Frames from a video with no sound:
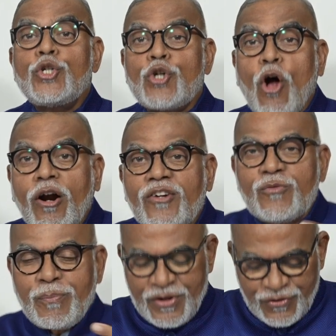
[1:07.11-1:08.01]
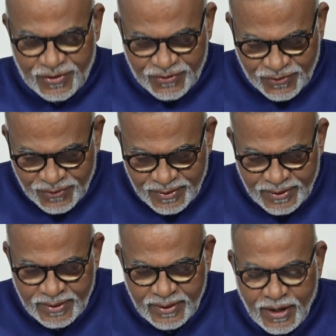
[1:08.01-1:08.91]
short speeches
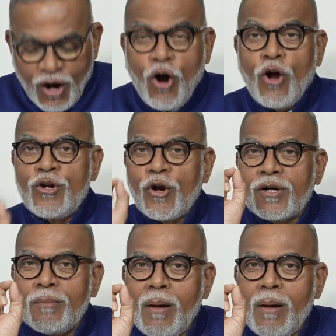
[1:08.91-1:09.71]
on Dr.